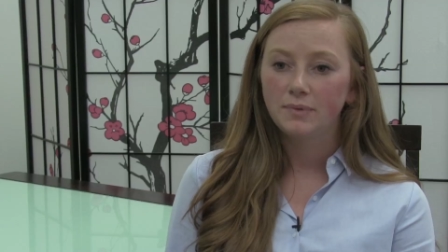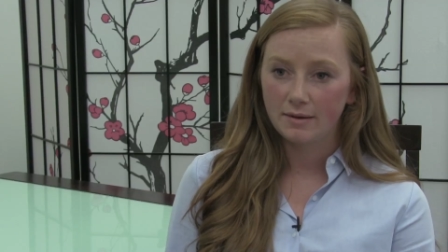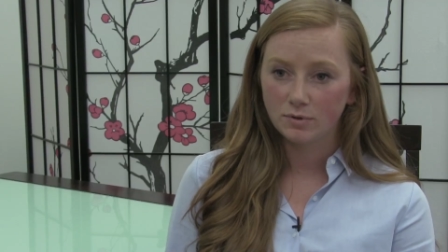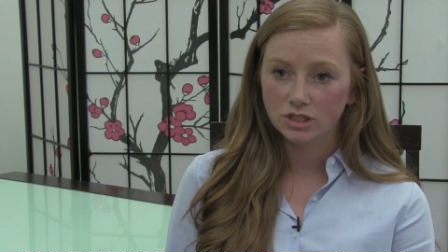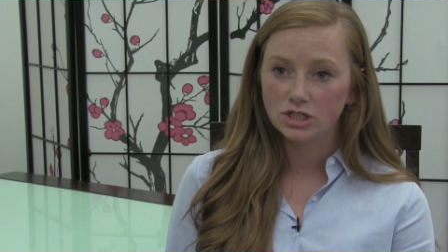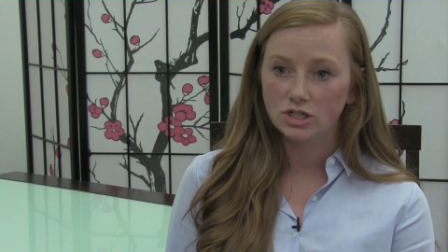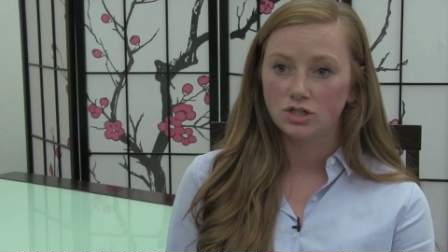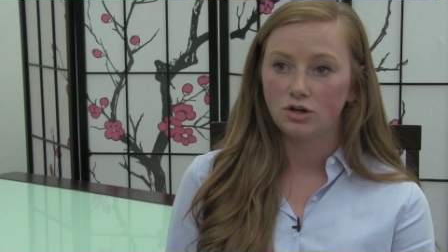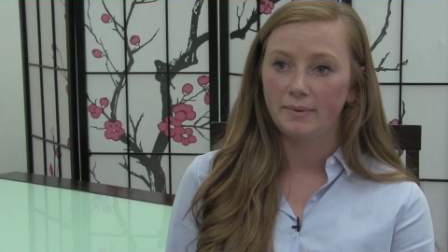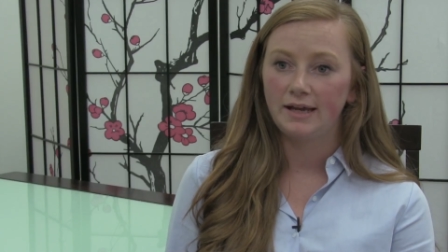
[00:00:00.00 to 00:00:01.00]
be able to
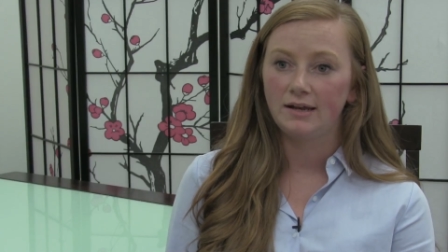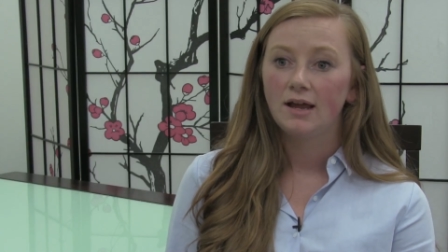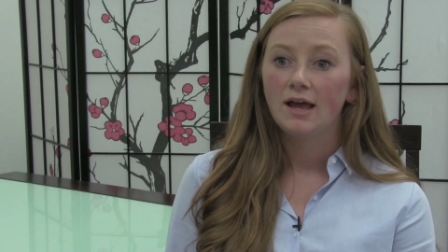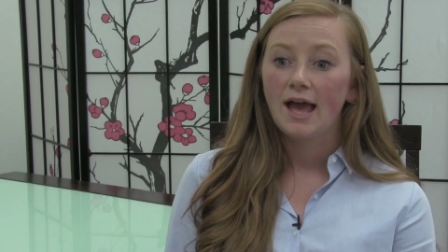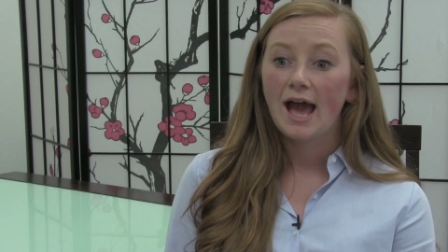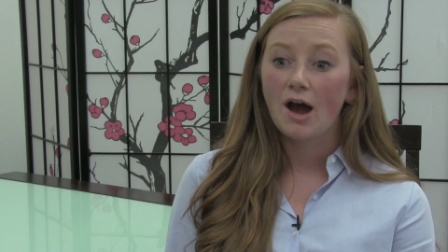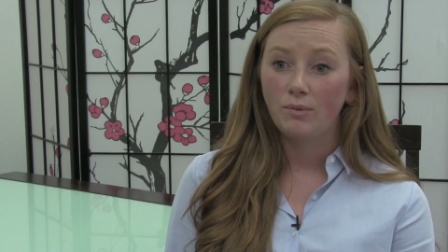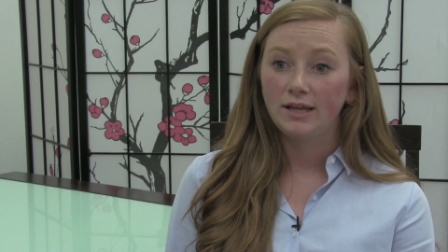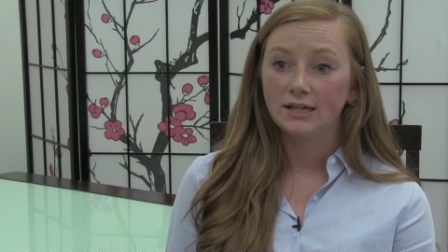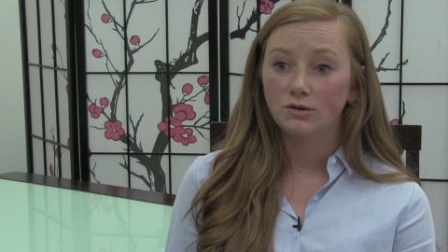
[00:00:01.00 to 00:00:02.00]
determine how
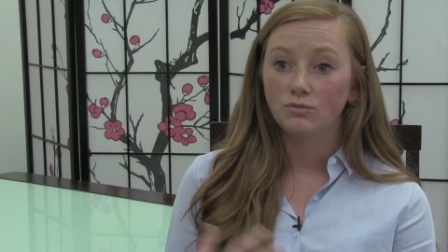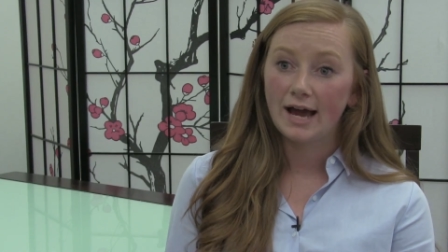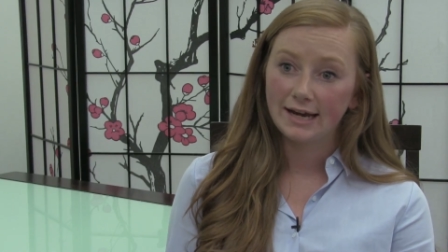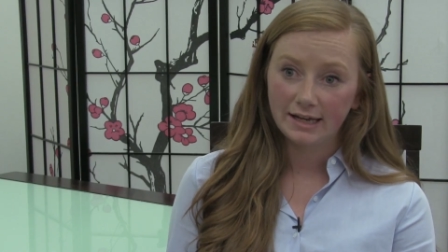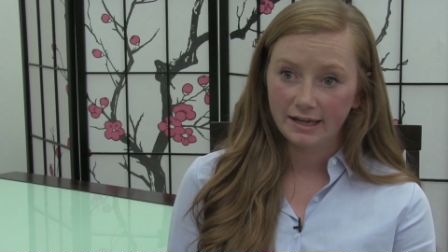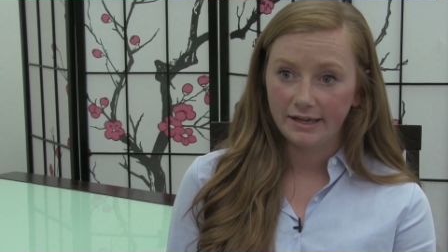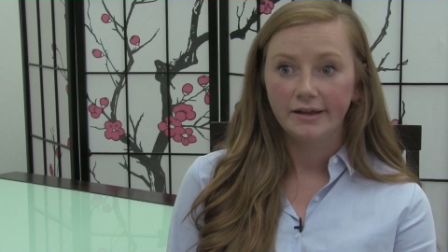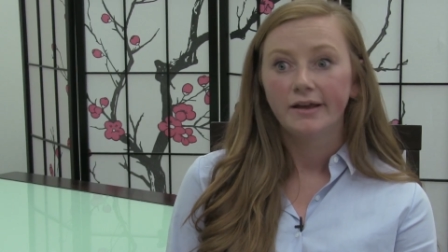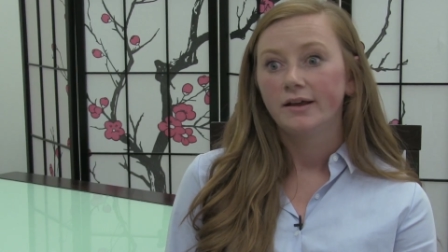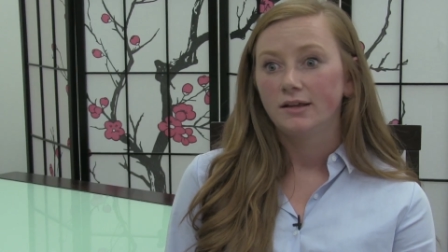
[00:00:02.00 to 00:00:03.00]
we can
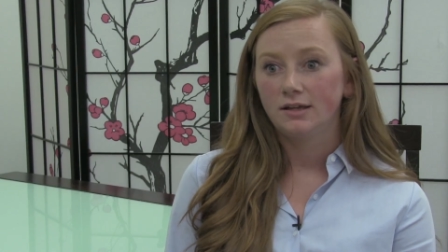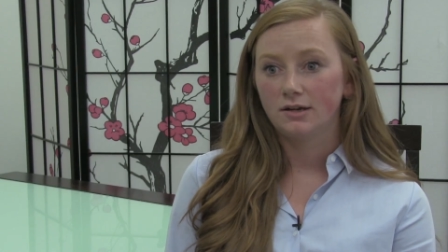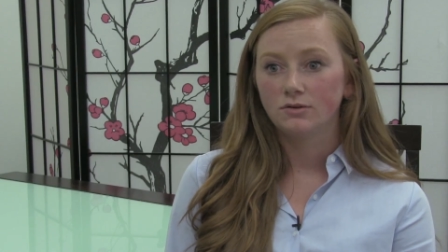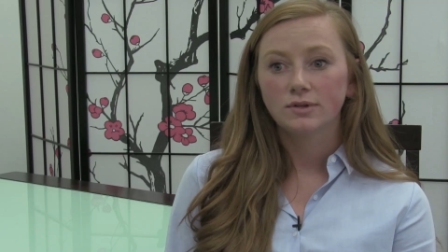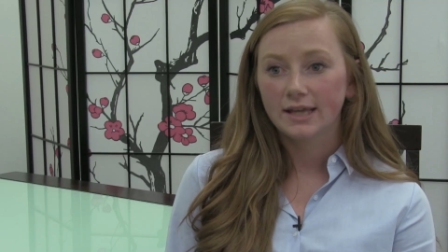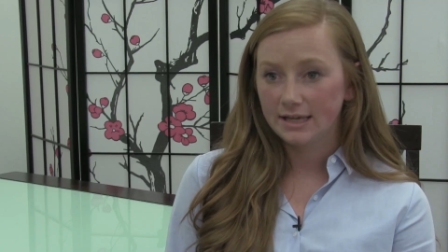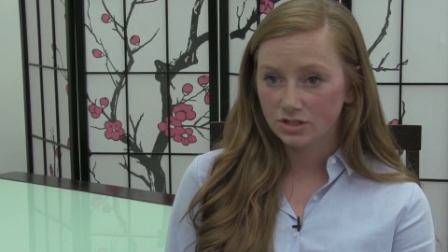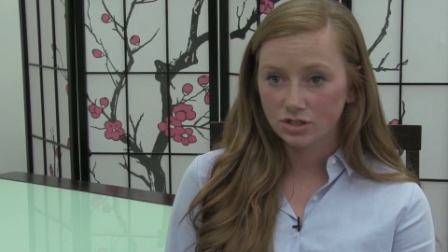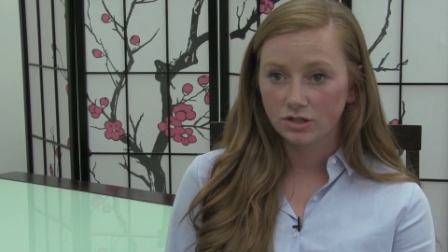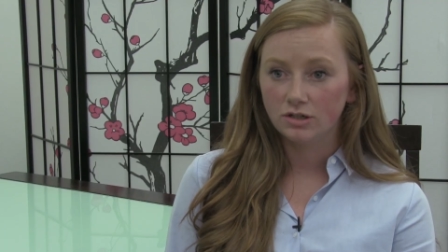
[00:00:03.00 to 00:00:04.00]
eradicate you know,
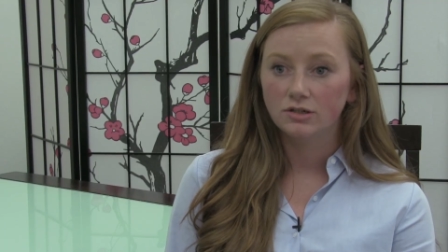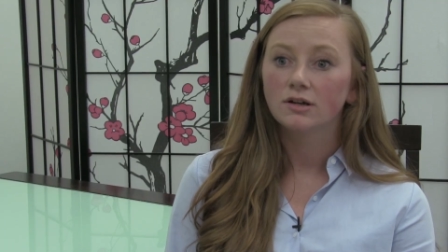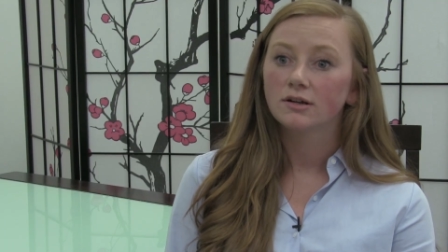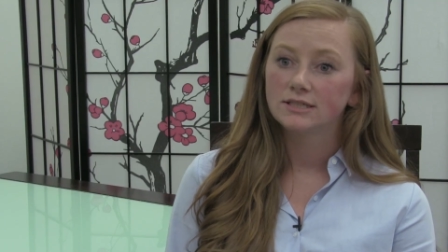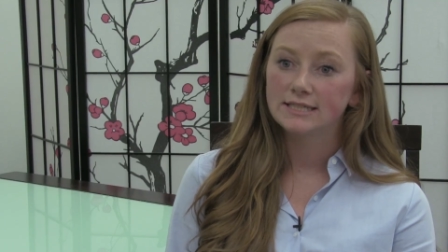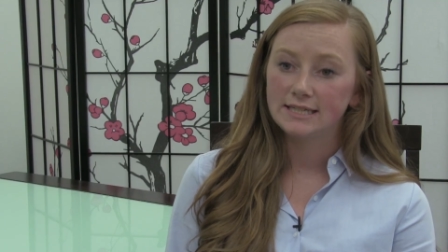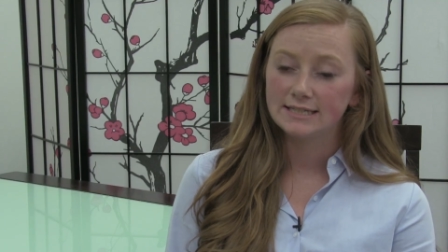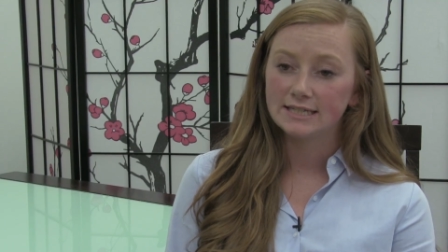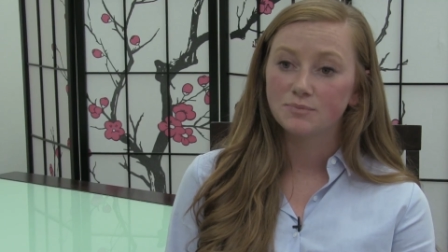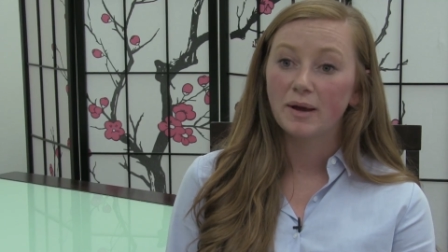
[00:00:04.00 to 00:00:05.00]
cancer
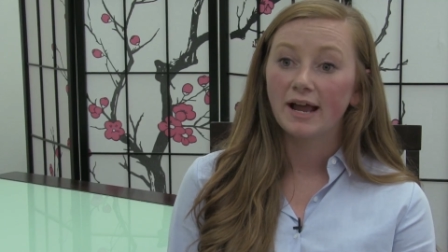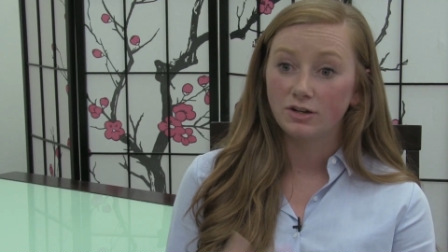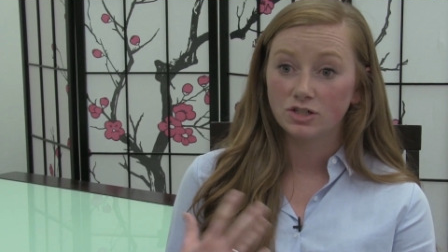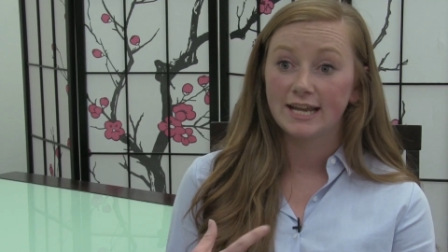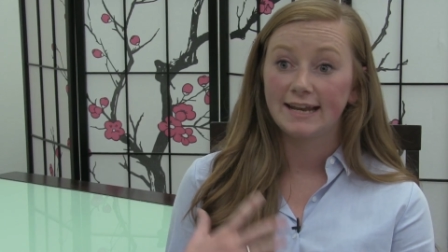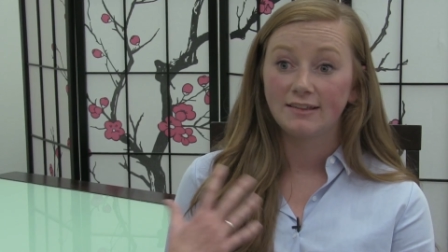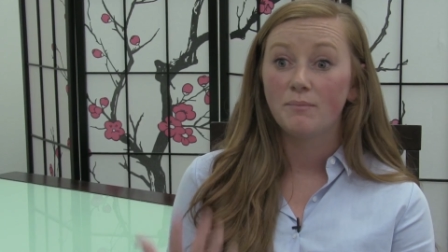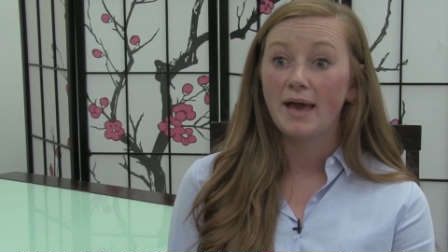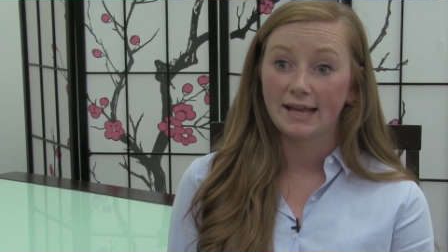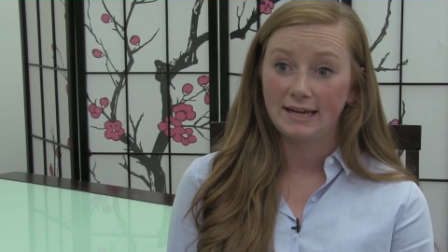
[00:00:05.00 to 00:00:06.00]
diseases by understanding
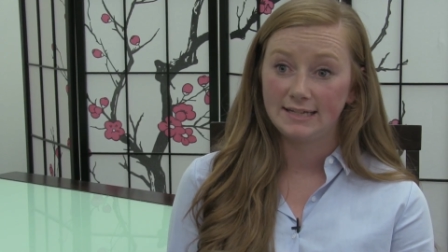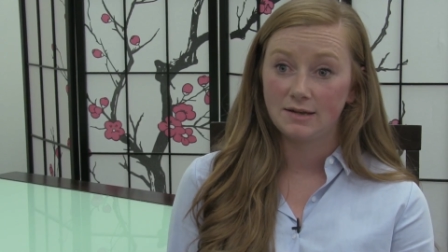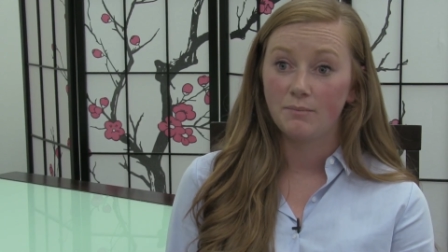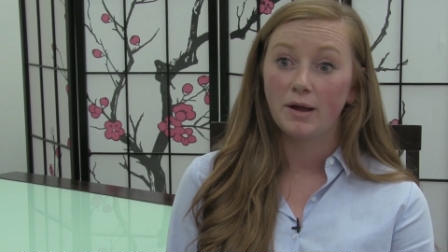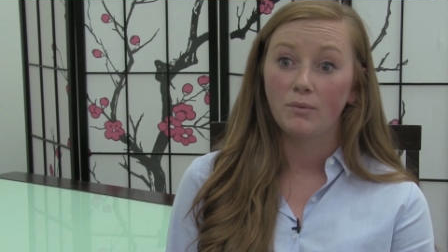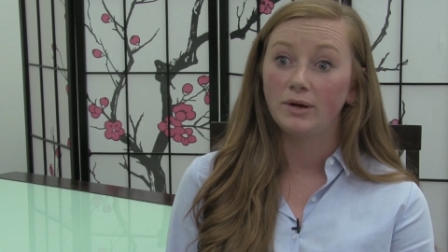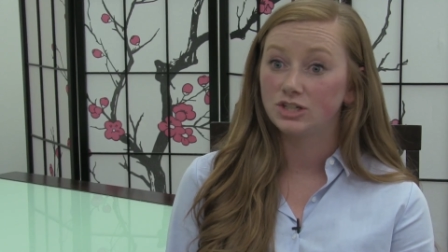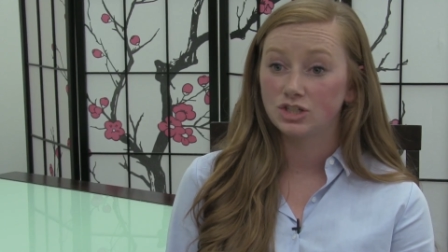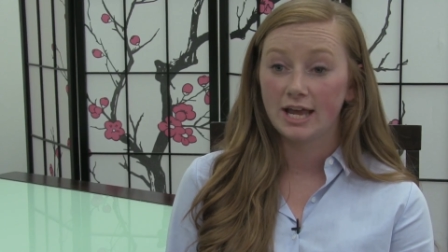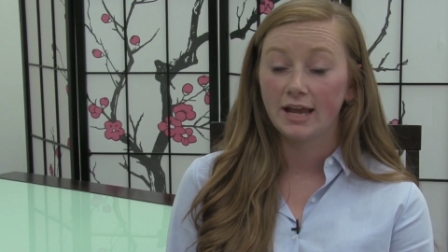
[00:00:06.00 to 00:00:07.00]
the mechanism by
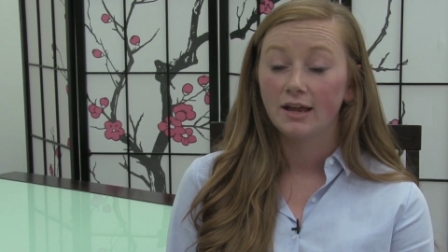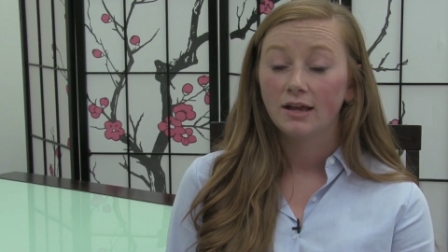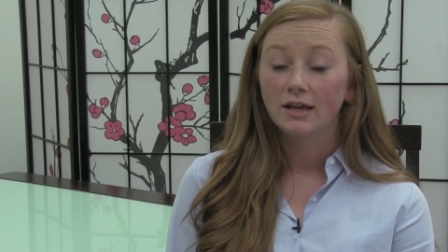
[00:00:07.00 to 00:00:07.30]
which they